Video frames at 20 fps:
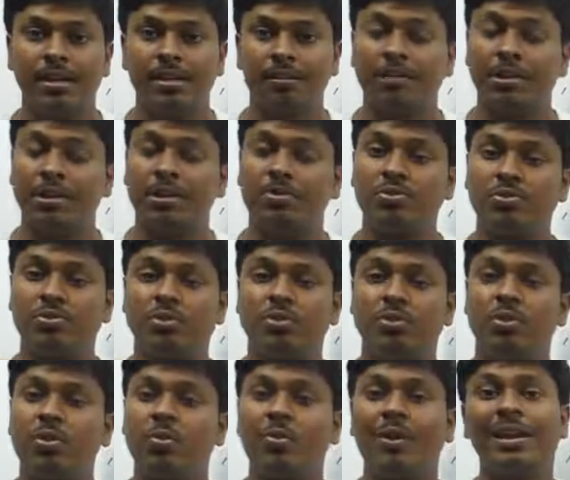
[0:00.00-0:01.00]
but you should
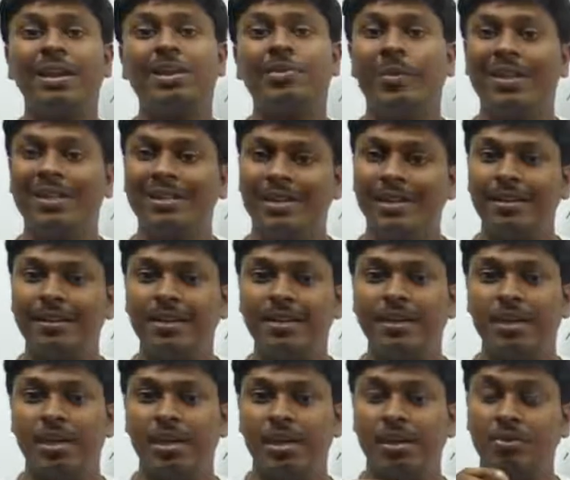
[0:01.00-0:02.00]
know only one thing,
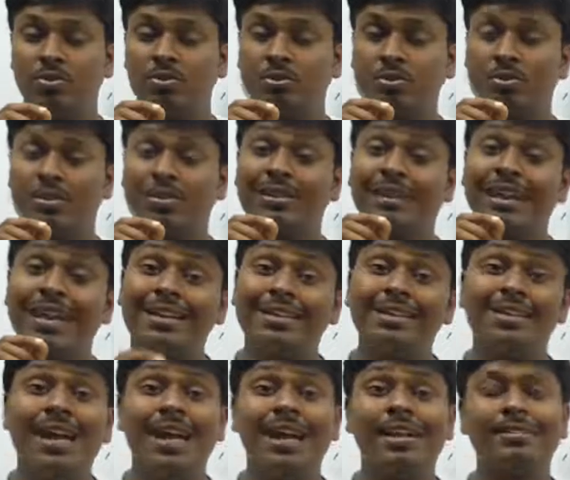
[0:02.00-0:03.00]
that you should get
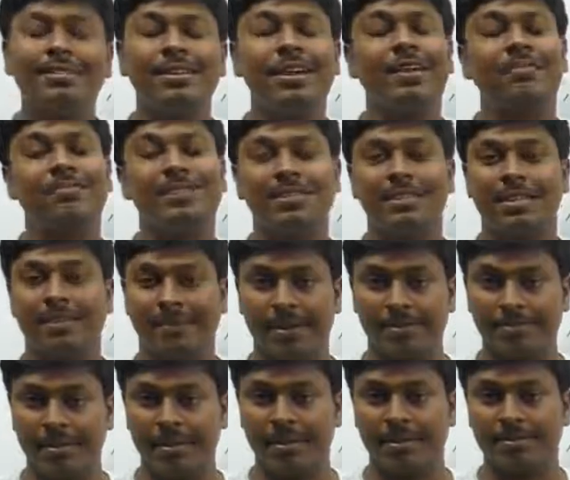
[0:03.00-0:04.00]
the answer after
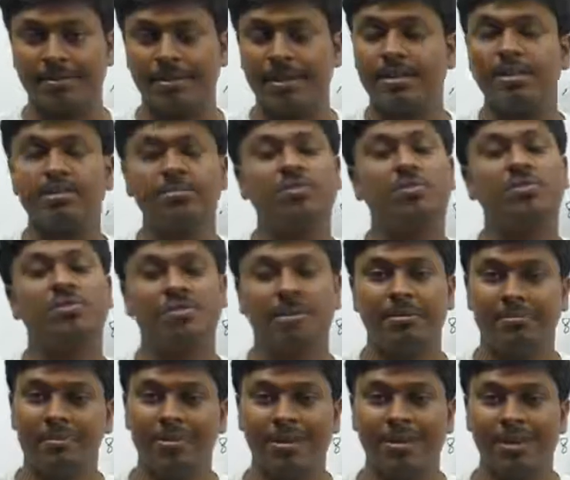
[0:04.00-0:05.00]
7 minutes. That is most
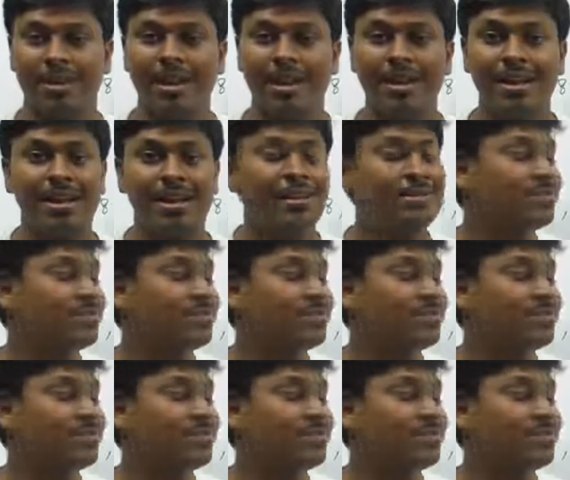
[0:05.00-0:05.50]
important, right?